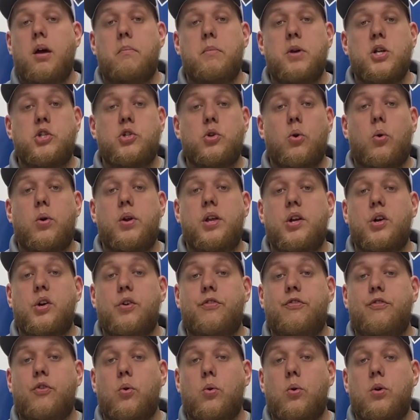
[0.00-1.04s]
majority of
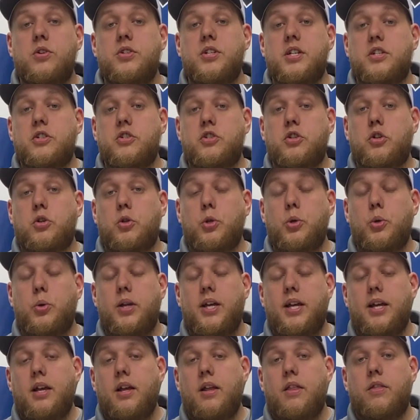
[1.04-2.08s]
your Fords,
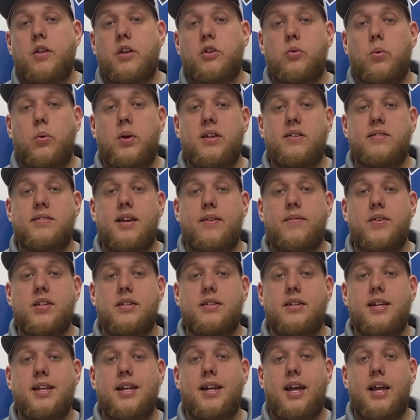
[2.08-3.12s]
excluding the
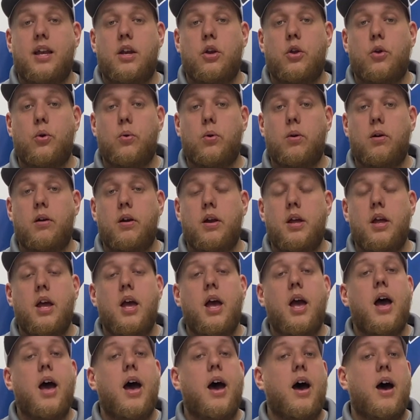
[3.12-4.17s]
2017 and newer,
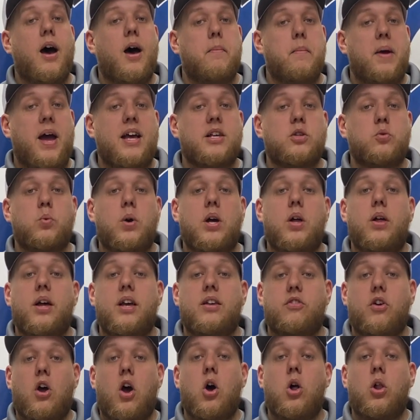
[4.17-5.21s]
um, as well
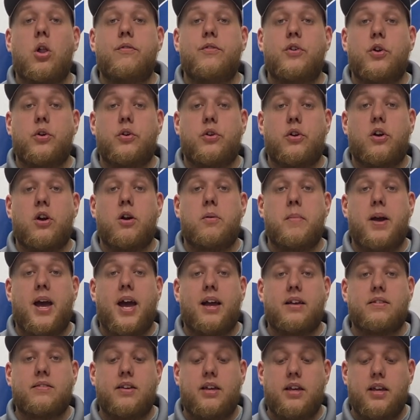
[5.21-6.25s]
as all of your
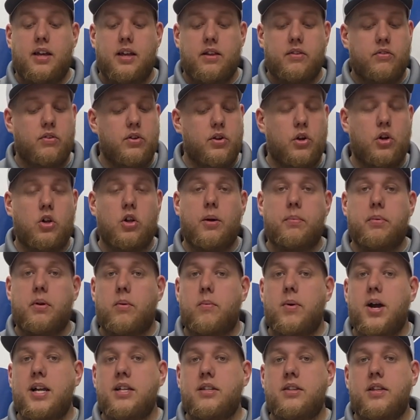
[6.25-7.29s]
Duramax kits. You're clipping
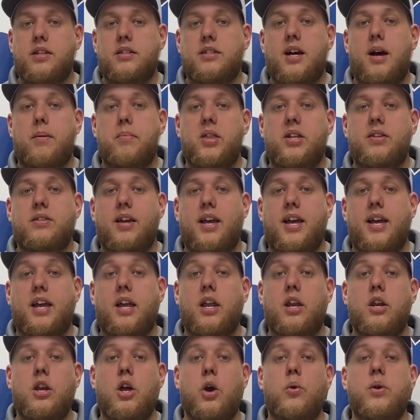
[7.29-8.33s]
it right to the top of the
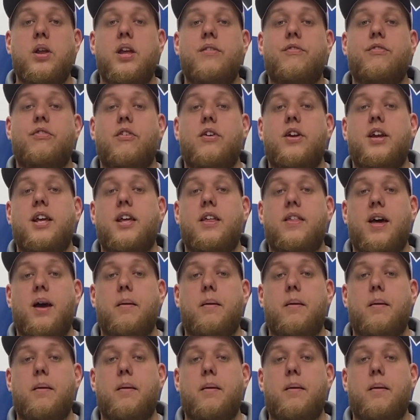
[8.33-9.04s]
tank. No need for any of